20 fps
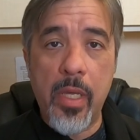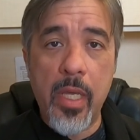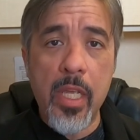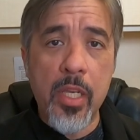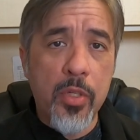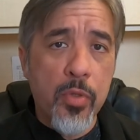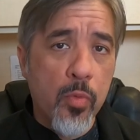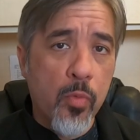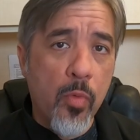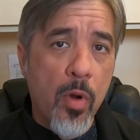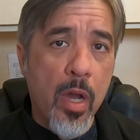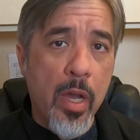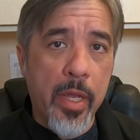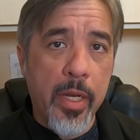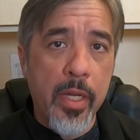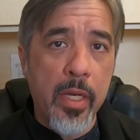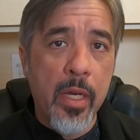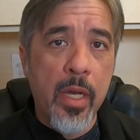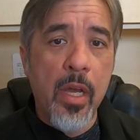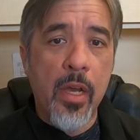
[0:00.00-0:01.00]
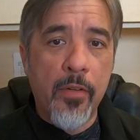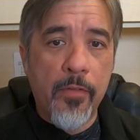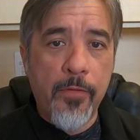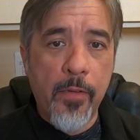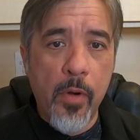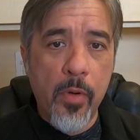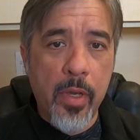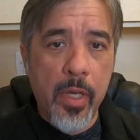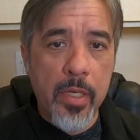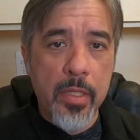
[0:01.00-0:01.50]
each one
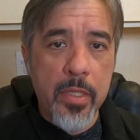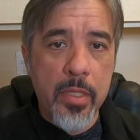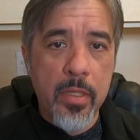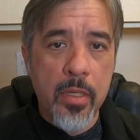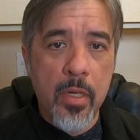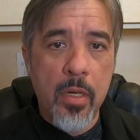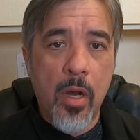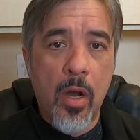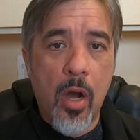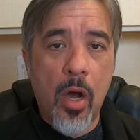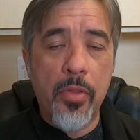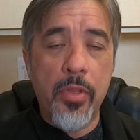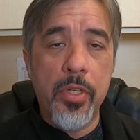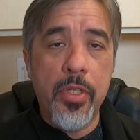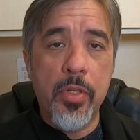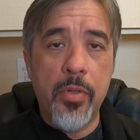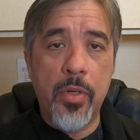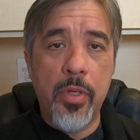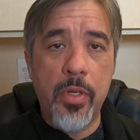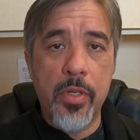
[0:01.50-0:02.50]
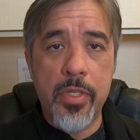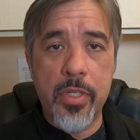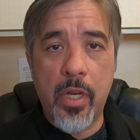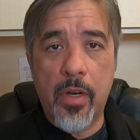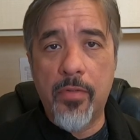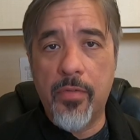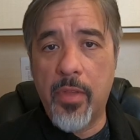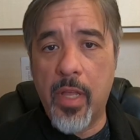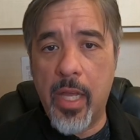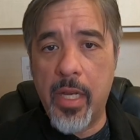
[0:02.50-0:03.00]
focused on the
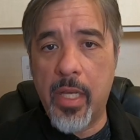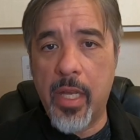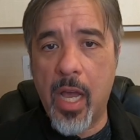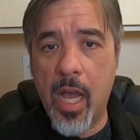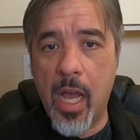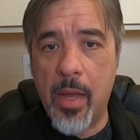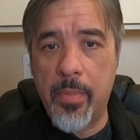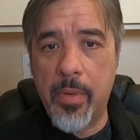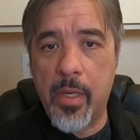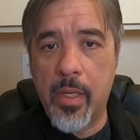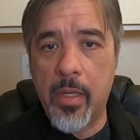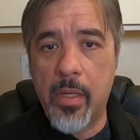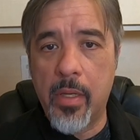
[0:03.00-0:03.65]
do-it-yourself lighting hobby.